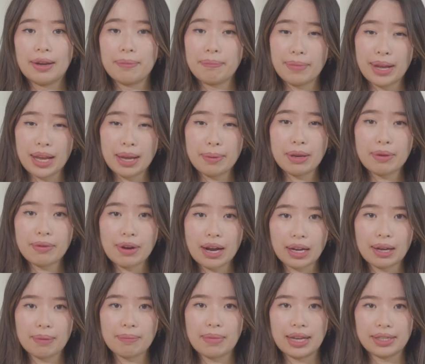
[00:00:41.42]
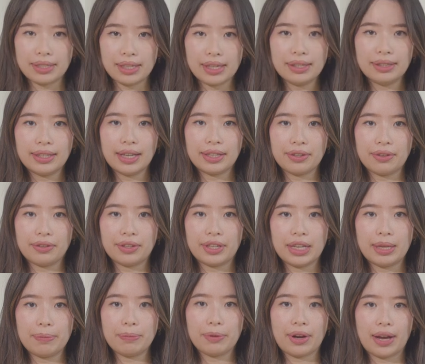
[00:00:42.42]
It may be recommended that you
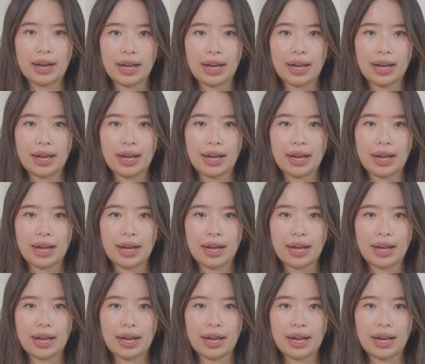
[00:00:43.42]
keep your